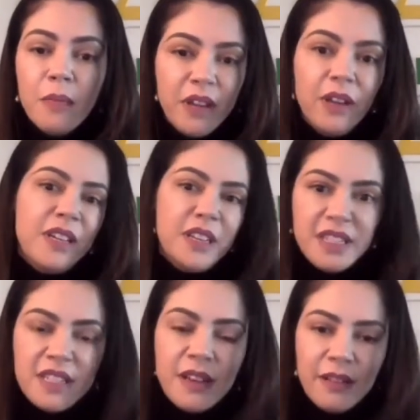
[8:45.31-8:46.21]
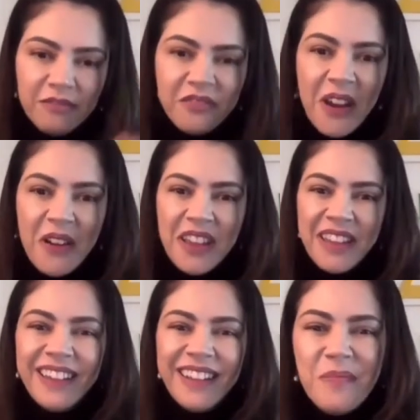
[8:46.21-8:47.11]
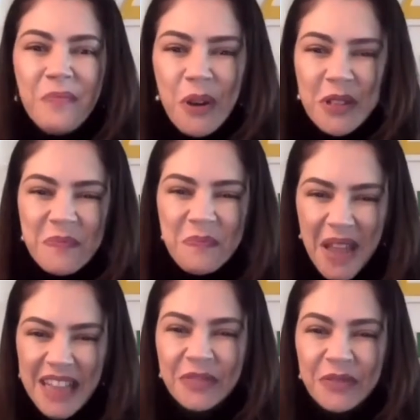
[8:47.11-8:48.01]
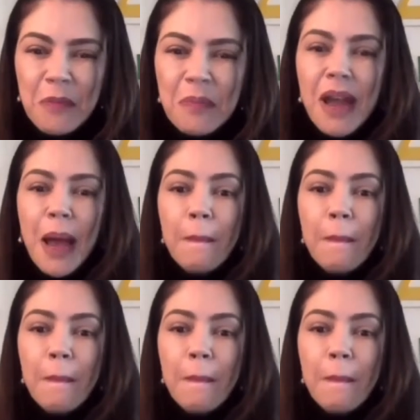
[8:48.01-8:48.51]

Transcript: Uh, it is a very important platform,